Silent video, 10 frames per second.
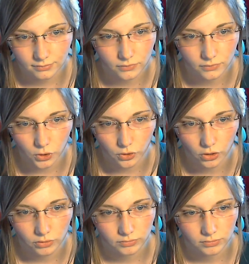Don't know.
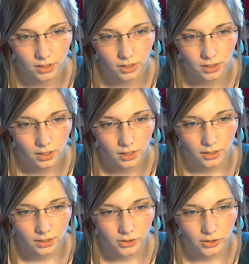
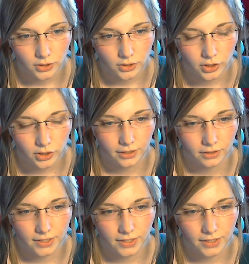Do you play League
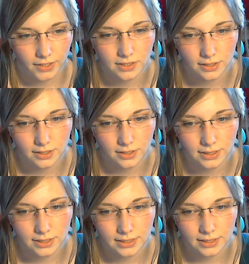of Legends?
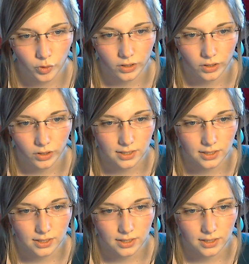Not anymore. I
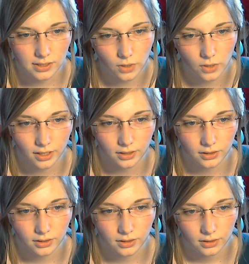still watch it.
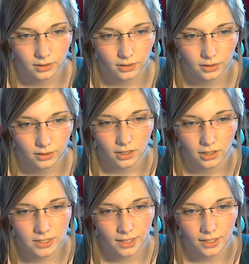Watched
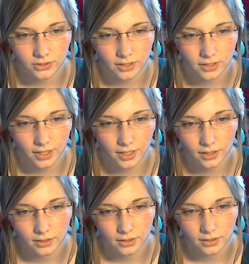MSI
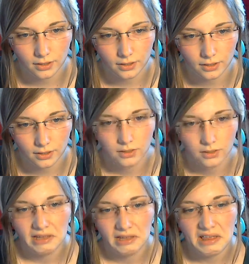yesterday.
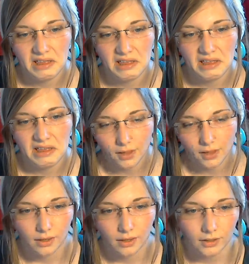Yeah.
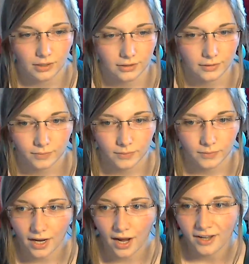
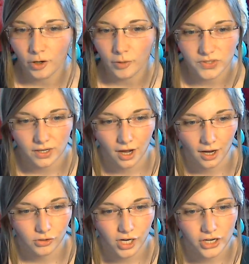Had high hopes
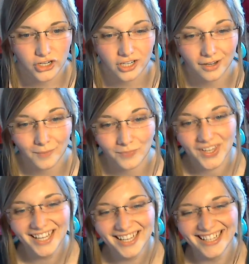and got crushed.
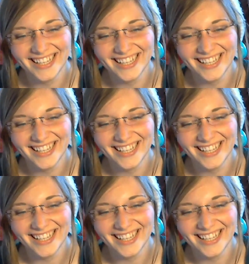But